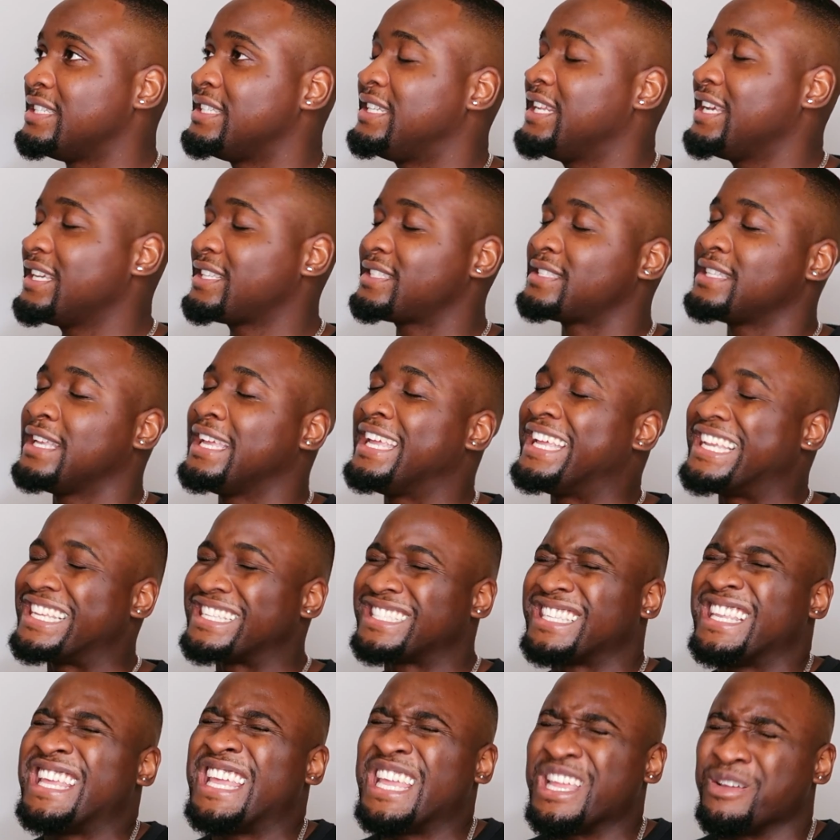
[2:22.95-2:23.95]
this
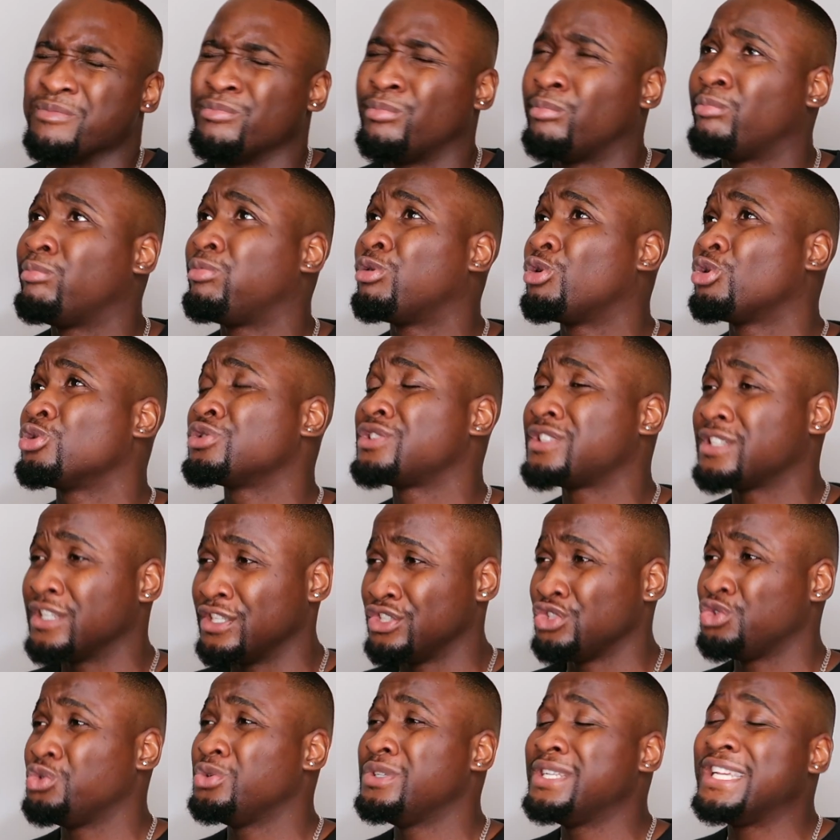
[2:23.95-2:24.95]
is
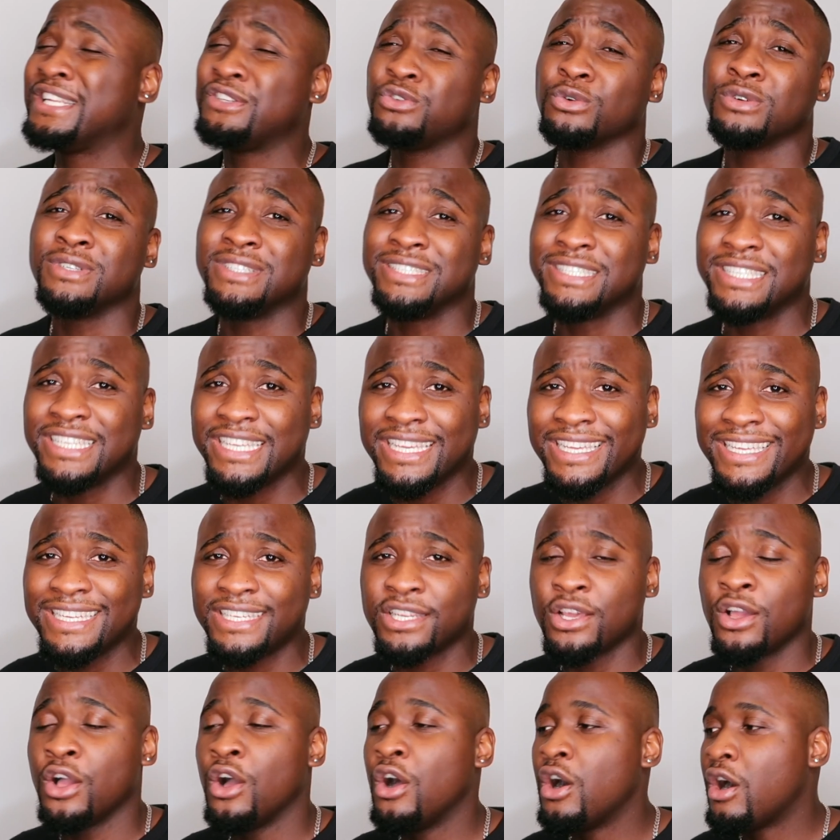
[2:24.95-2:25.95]
important. You need your
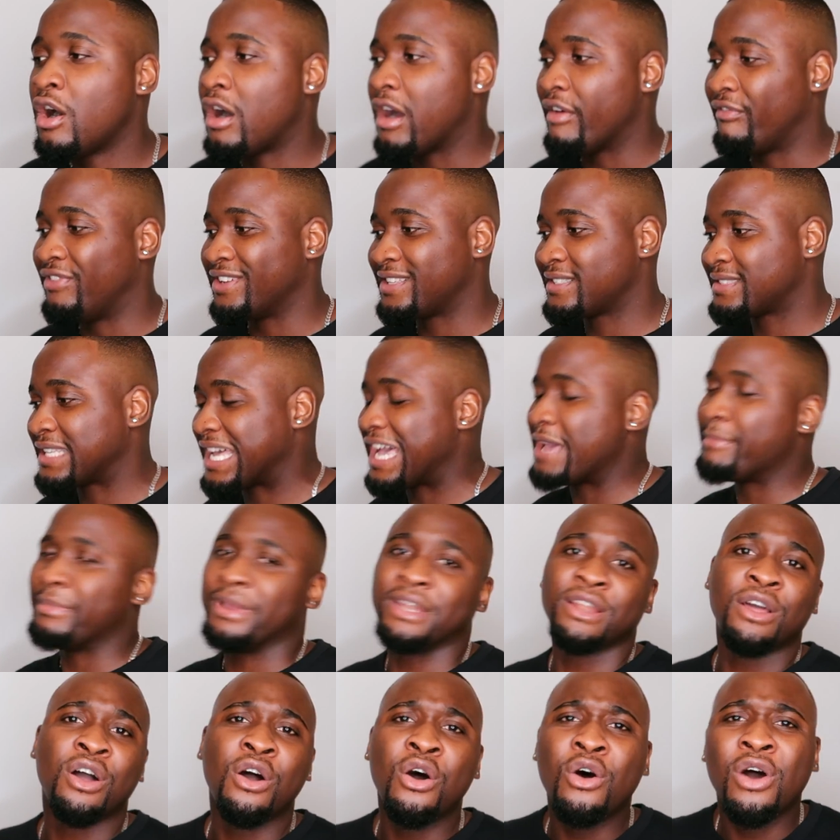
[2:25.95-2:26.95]
deed of
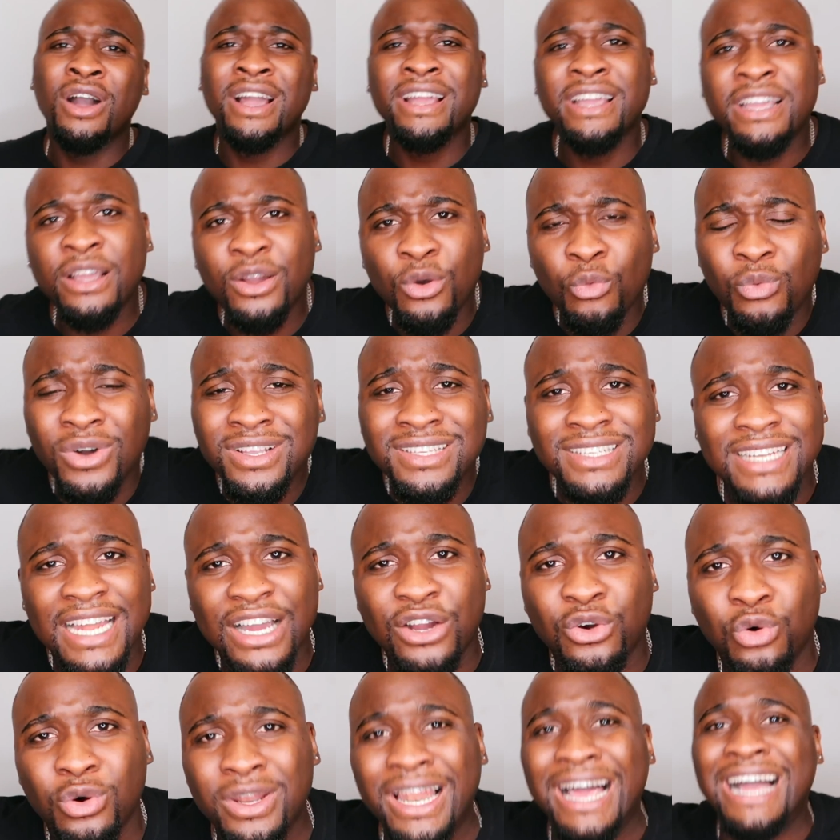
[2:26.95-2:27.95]
assignment. What did
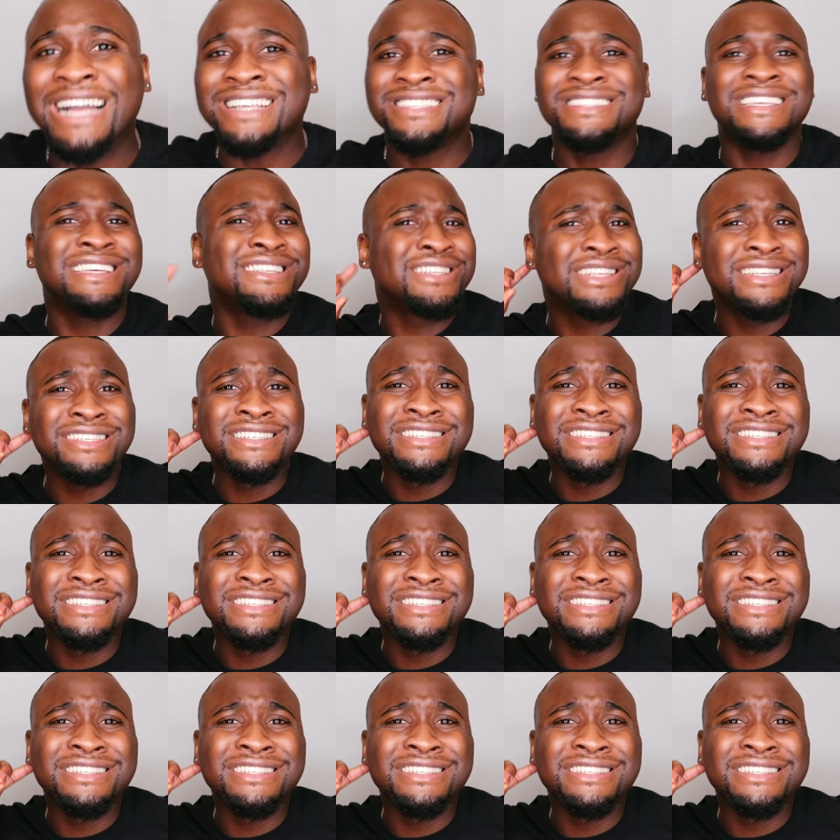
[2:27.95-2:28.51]
I call it? I said